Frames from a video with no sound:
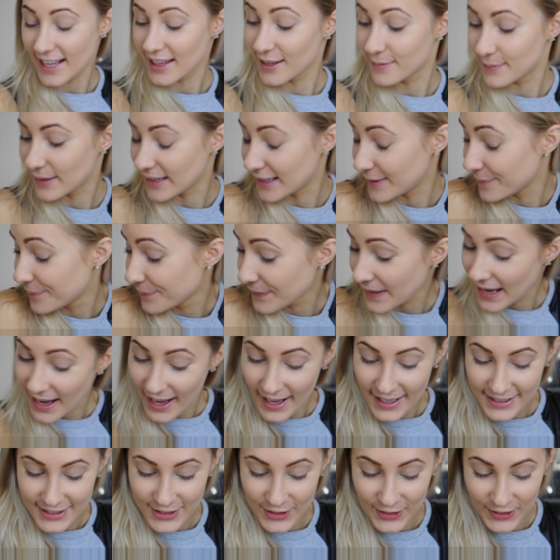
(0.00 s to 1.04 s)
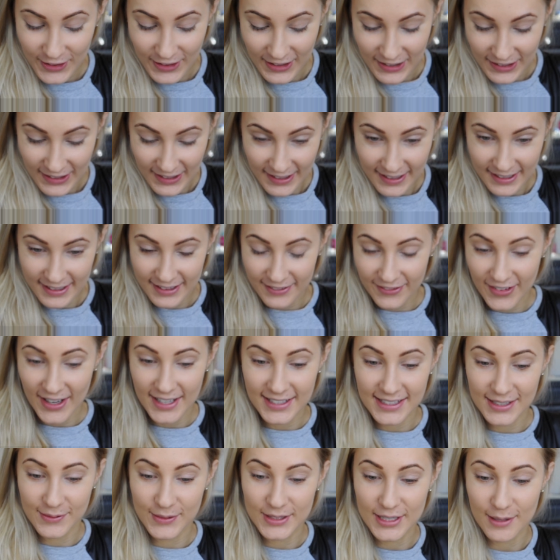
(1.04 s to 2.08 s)
eye colour palette. So
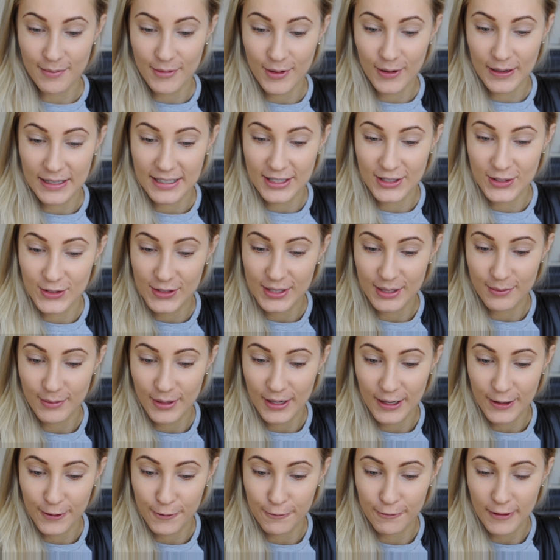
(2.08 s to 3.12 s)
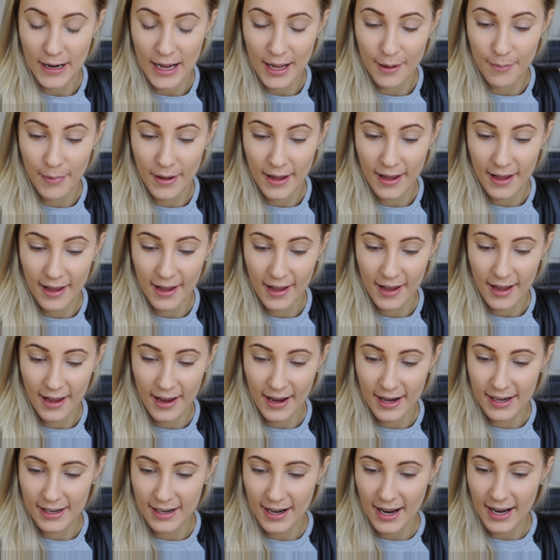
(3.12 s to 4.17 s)
the first thing which I'm going to do is I'm going to grab
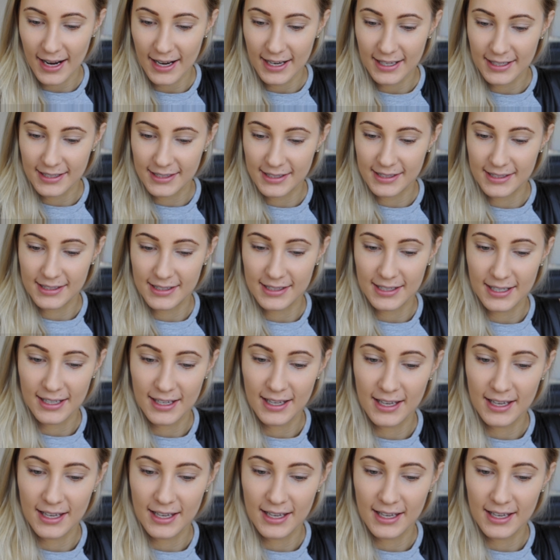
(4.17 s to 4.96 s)
a nice